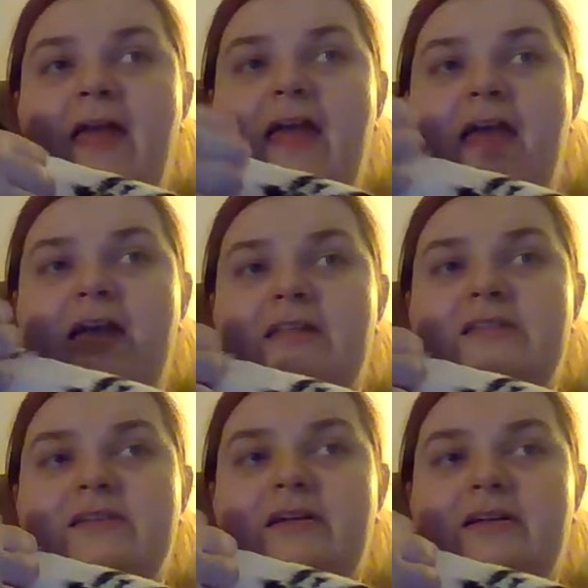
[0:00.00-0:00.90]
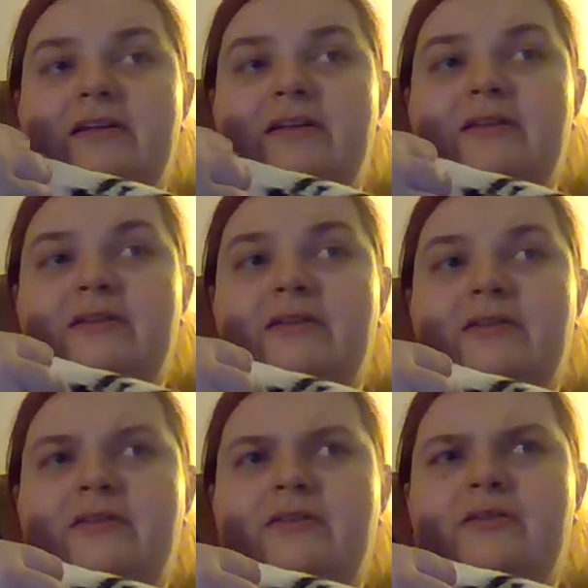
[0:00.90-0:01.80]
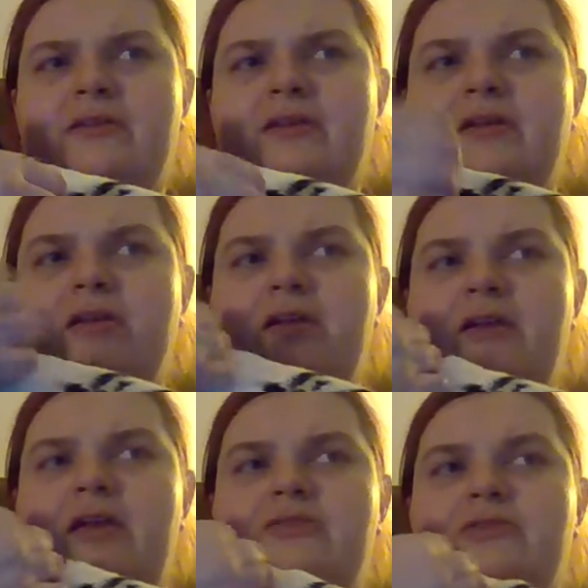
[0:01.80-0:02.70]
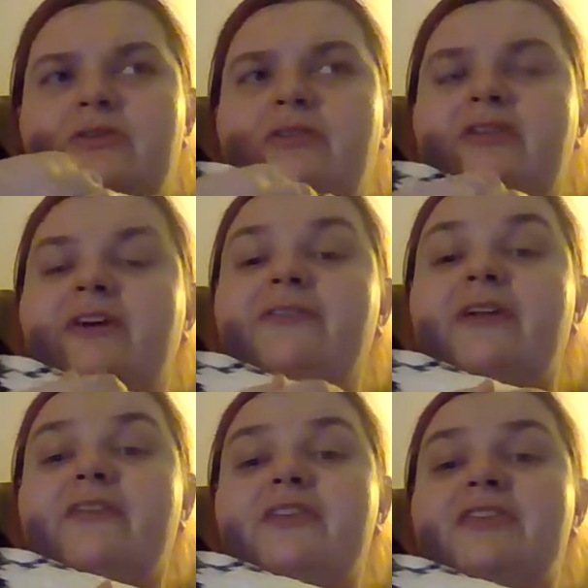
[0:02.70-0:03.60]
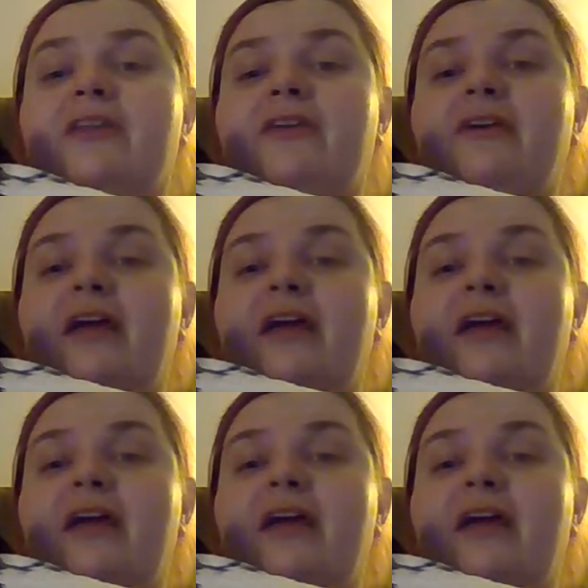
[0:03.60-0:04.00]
And uh, enjoy yourself, love each other,